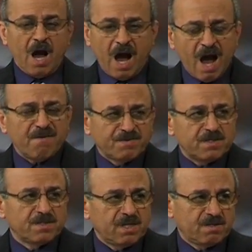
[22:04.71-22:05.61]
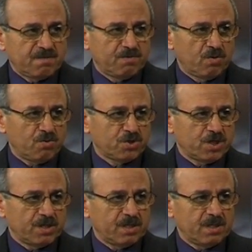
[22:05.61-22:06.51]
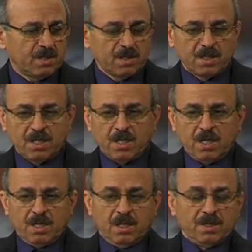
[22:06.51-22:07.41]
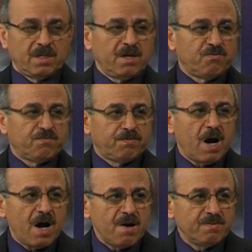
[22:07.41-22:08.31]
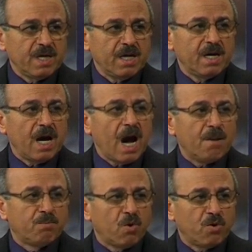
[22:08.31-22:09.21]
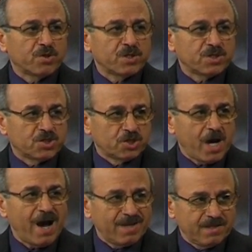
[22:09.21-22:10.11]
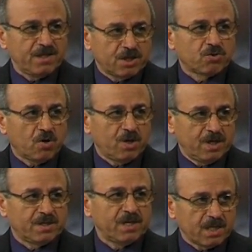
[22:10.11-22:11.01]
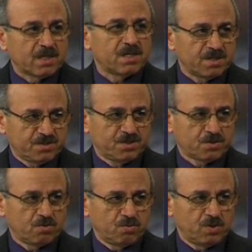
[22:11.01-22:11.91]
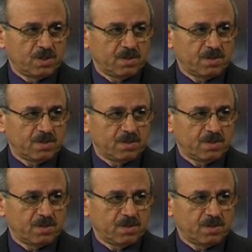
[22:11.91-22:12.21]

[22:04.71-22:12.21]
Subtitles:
After the revolution, they found an aborted child in a toilet in a girls' school.